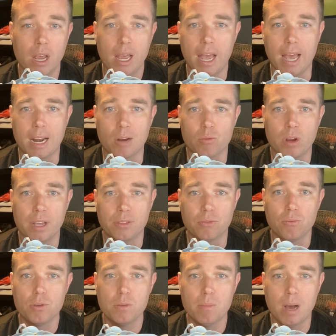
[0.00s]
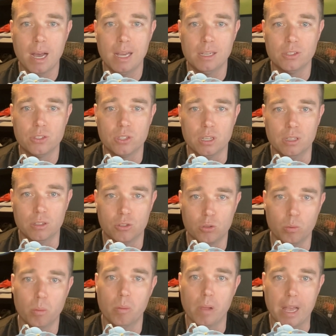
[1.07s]
and I ran 3 miles in the
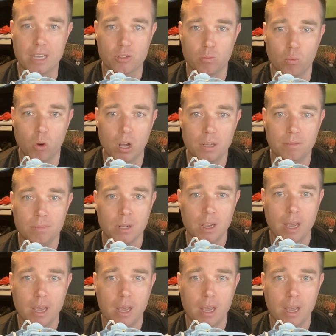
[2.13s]
Superblast 1,